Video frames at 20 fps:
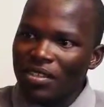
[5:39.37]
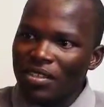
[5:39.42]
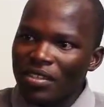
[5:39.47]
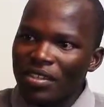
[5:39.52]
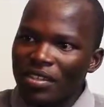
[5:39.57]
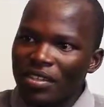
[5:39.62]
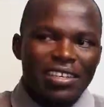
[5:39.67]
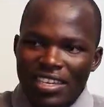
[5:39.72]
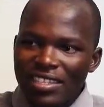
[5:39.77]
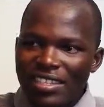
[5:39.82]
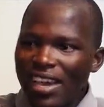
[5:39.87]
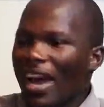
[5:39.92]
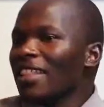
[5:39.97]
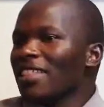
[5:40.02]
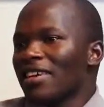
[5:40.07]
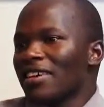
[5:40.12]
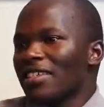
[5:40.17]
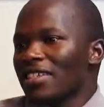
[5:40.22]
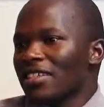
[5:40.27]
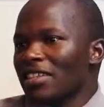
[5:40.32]
Then the
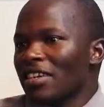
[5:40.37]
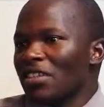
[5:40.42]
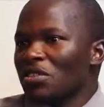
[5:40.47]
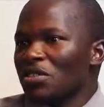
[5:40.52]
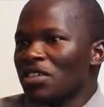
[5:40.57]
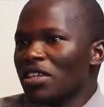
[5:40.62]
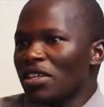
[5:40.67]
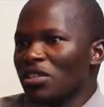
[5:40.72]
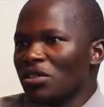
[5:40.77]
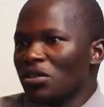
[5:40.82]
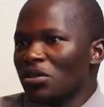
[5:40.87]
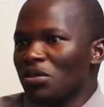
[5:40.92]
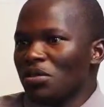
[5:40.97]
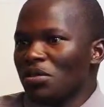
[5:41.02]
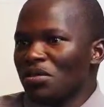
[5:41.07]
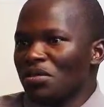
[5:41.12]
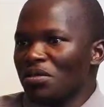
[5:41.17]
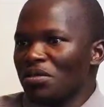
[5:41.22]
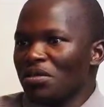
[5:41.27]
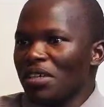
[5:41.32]
other test that you can
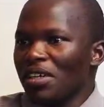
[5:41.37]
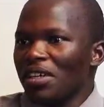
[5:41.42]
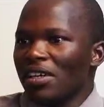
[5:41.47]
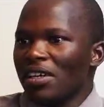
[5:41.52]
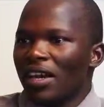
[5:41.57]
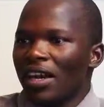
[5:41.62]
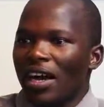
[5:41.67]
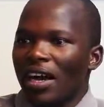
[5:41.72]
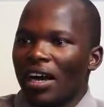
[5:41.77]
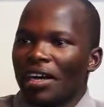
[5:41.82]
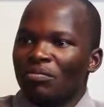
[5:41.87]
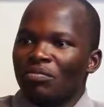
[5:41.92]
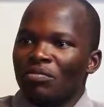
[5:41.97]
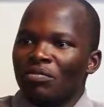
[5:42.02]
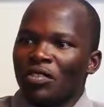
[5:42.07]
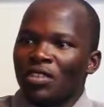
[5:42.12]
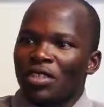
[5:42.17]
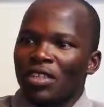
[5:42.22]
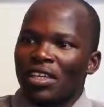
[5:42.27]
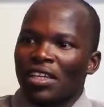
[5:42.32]
do,
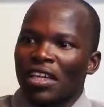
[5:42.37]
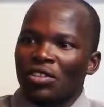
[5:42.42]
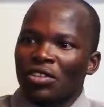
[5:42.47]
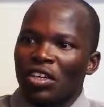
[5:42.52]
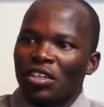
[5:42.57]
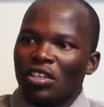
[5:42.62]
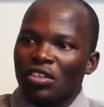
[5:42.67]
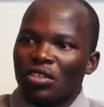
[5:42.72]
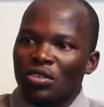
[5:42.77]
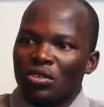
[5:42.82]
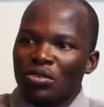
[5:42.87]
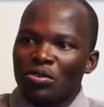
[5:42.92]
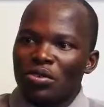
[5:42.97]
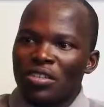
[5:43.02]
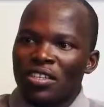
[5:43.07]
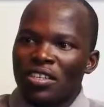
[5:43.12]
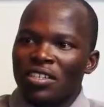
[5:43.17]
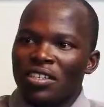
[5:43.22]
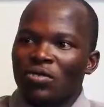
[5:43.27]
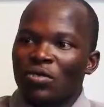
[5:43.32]
you can actually
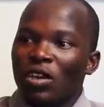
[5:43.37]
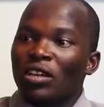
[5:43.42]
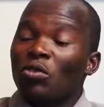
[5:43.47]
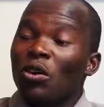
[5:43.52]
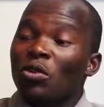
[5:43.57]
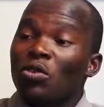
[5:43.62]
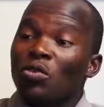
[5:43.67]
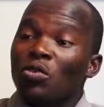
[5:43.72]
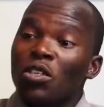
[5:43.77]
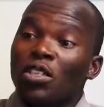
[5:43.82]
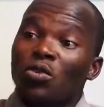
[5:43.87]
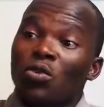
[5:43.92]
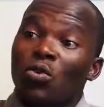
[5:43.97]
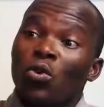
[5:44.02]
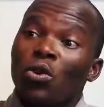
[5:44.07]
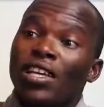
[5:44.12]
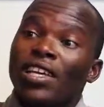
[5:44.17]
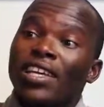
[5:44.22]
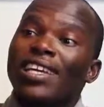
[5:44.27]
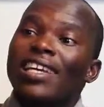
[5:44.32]
do, there's one which you
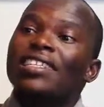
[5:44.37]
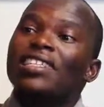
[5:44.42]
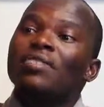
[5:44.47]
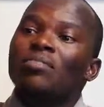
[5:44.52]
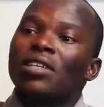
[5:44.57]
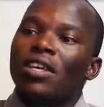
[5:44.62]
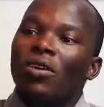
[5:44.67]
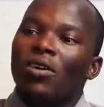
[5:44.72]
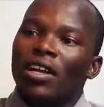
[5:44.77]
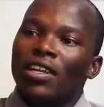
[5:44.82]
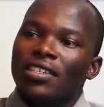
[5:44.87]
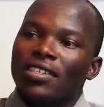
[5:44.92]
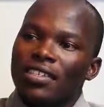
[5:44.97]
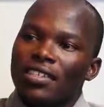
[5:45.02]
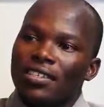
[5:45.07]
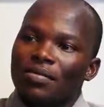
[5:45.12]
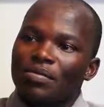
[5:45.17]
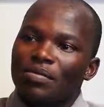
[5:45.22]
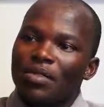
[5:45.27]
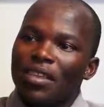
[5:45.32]
call an
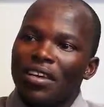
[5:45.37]
HbA1c.